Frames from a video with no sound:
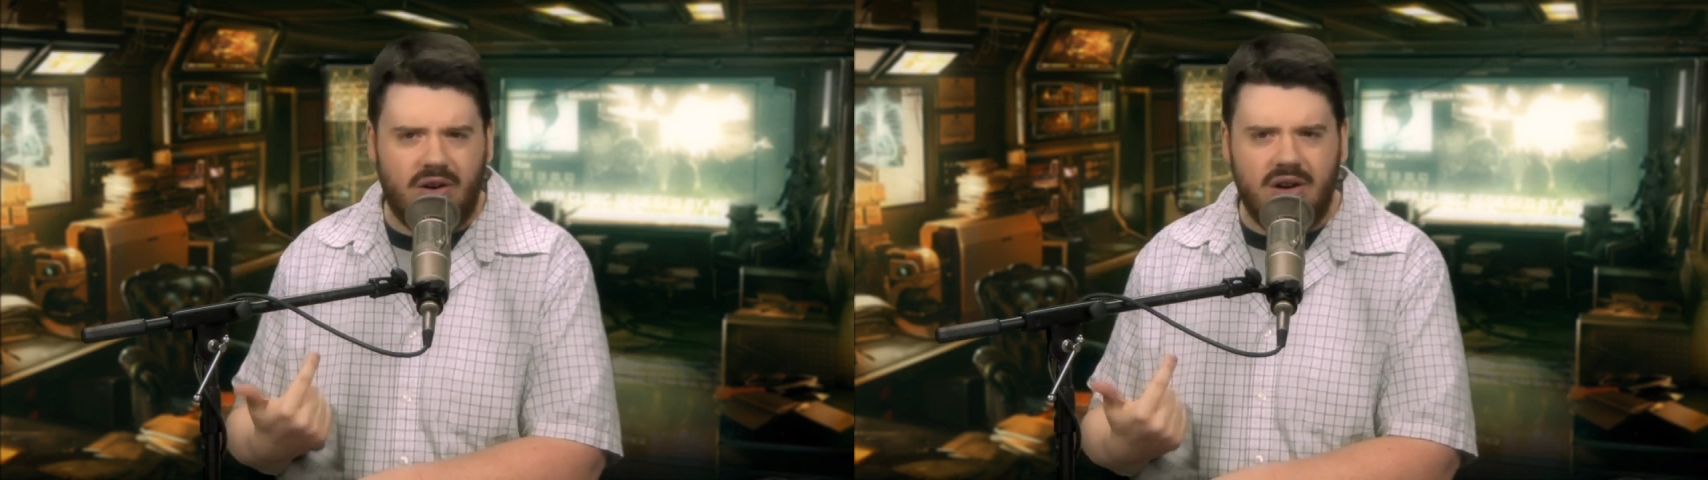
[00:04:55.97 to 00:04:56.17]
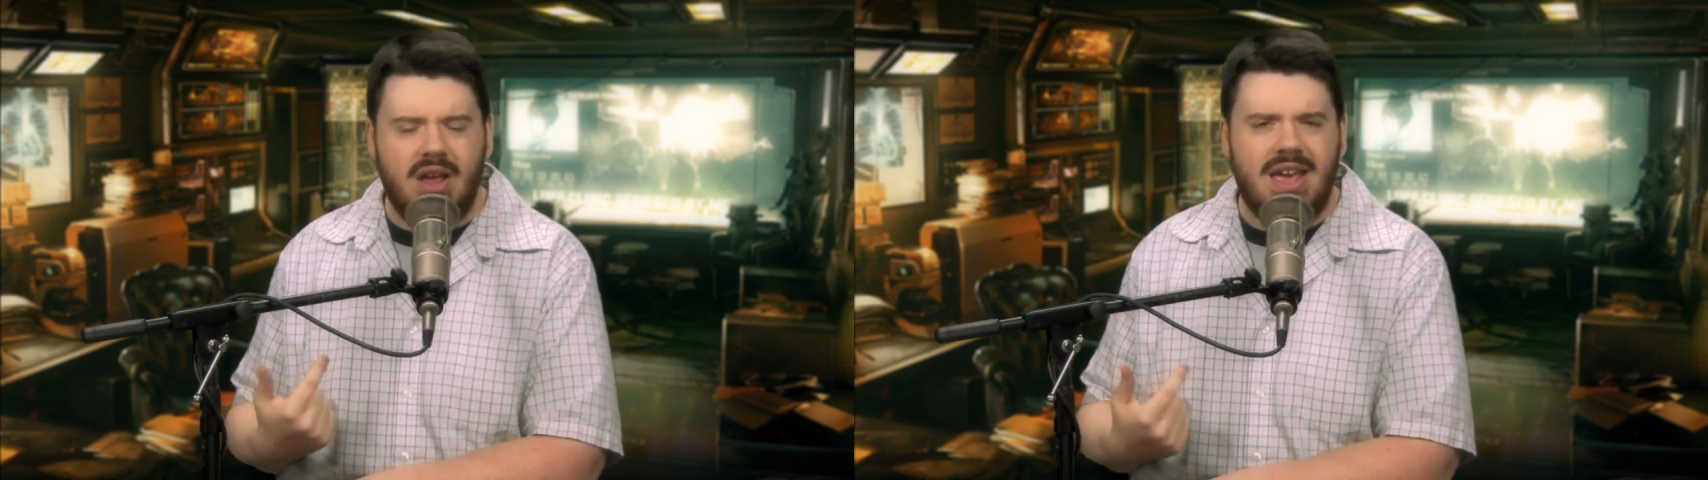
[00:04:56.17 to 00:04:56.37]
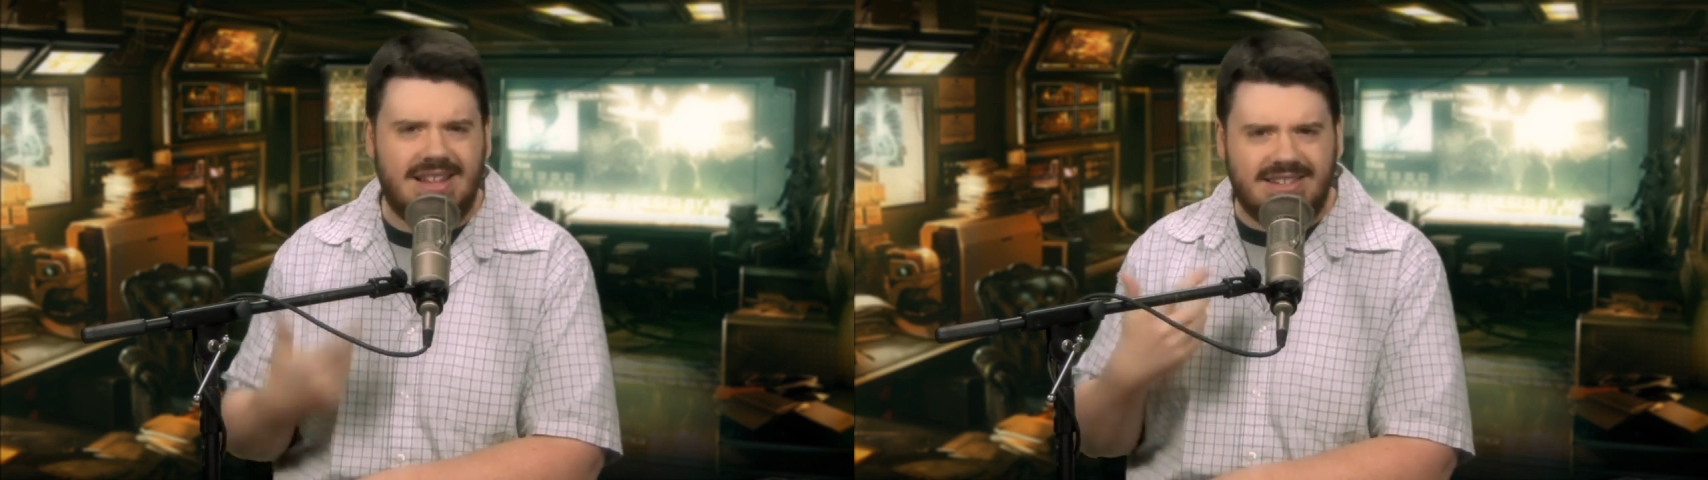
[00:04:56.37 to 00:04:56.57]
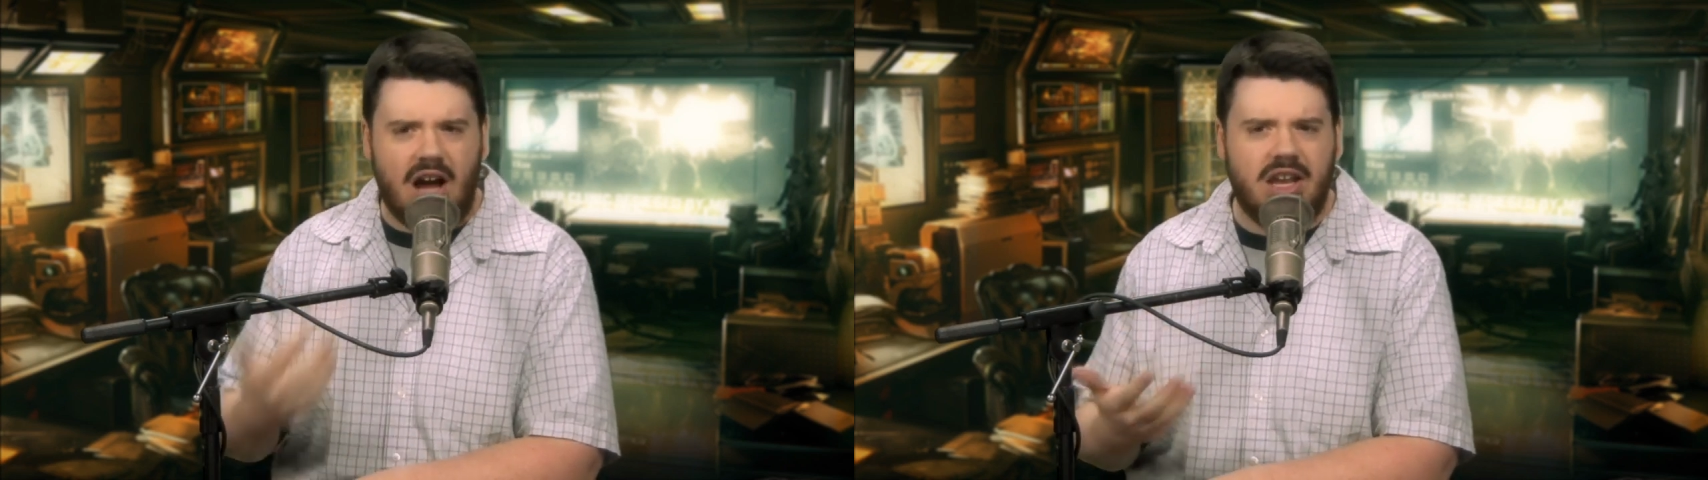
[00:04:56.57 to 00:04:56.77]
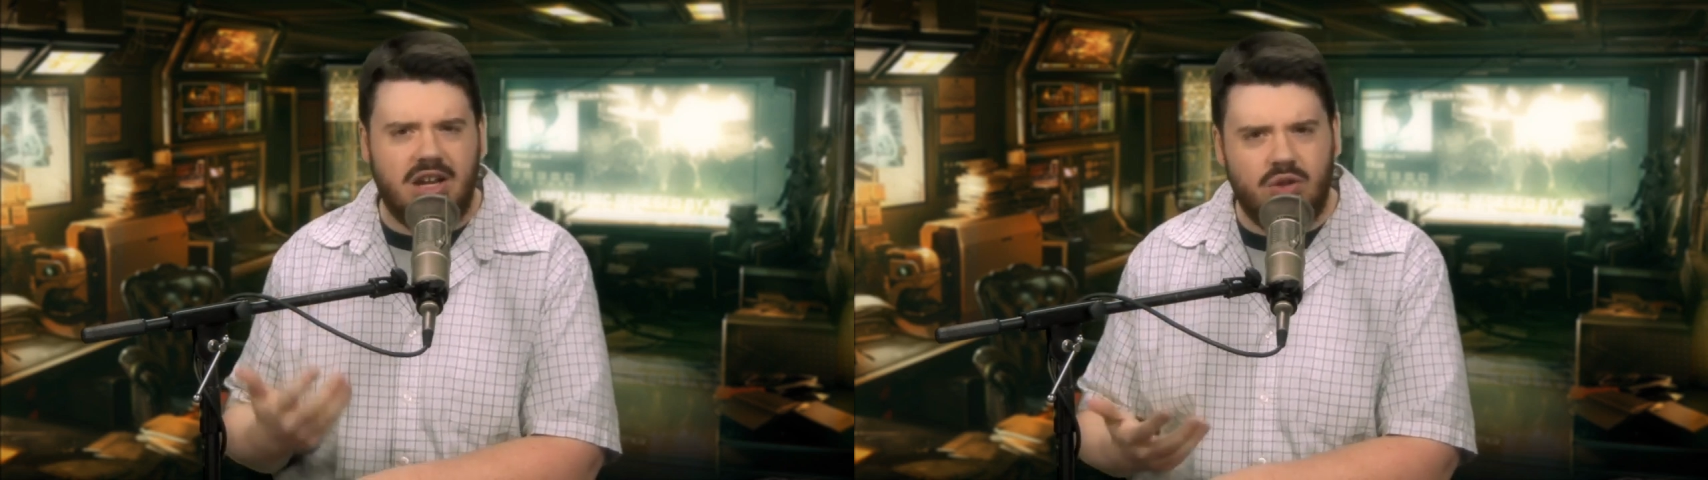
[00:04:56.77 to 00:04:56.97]
and it's
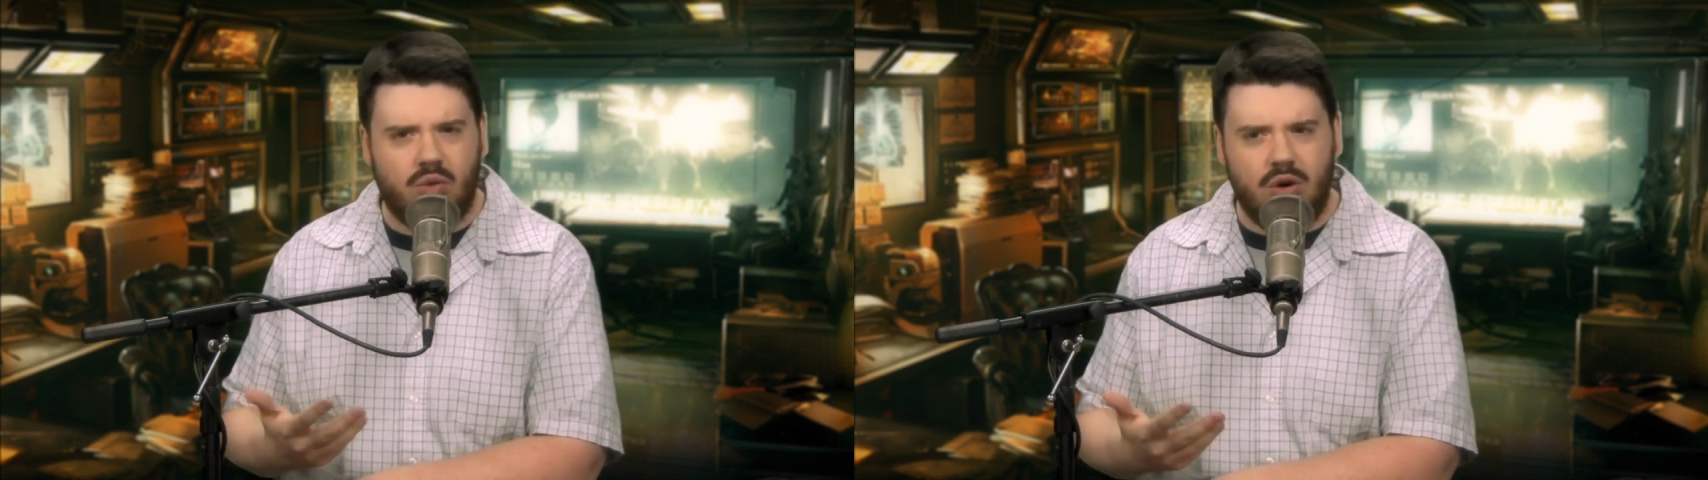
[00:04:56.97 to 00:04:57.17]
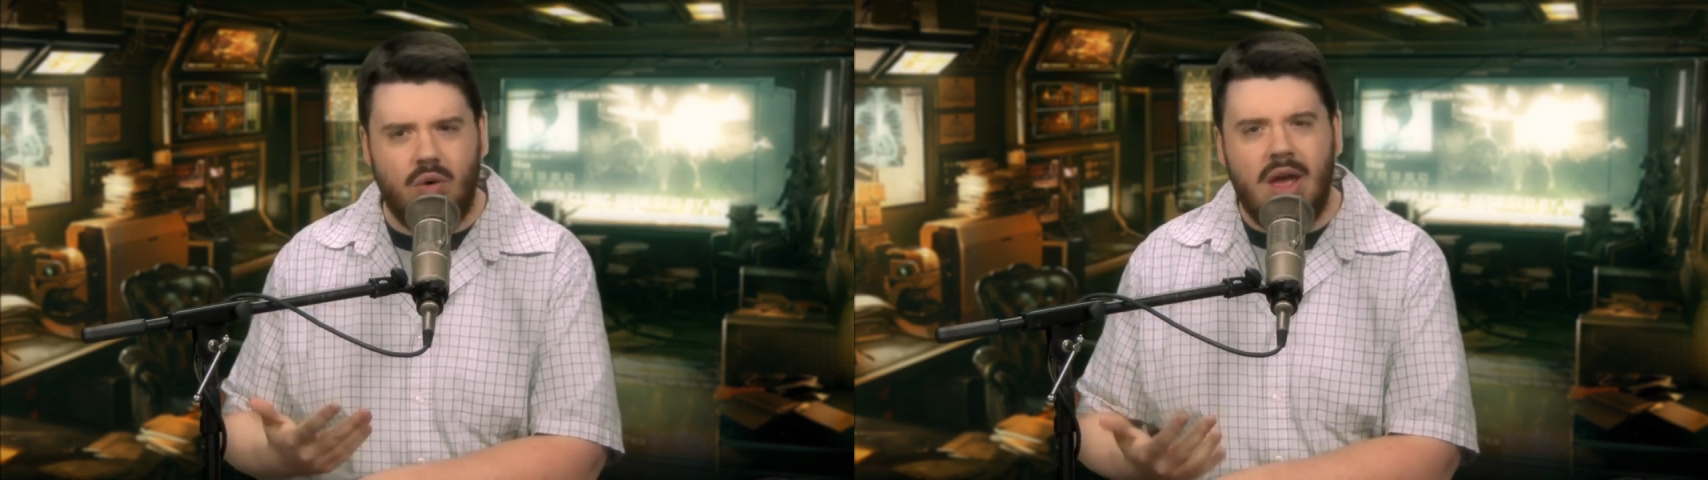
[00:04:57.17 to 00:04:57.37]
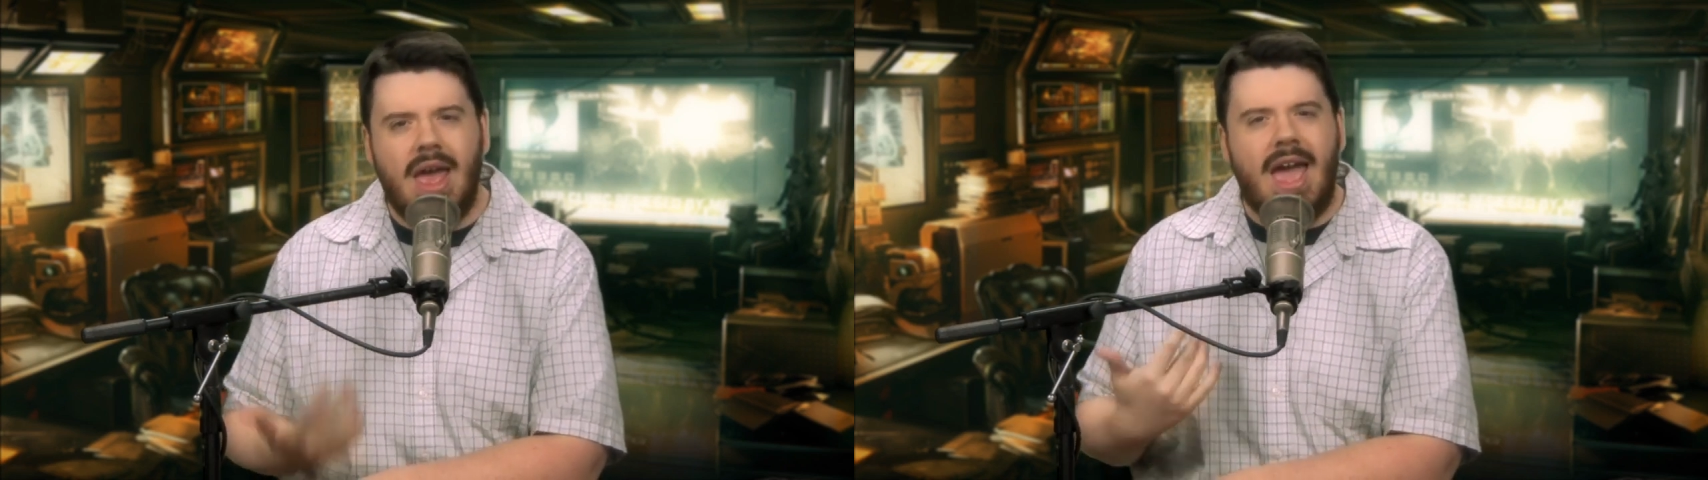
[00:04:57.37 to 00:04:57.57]
not getting through.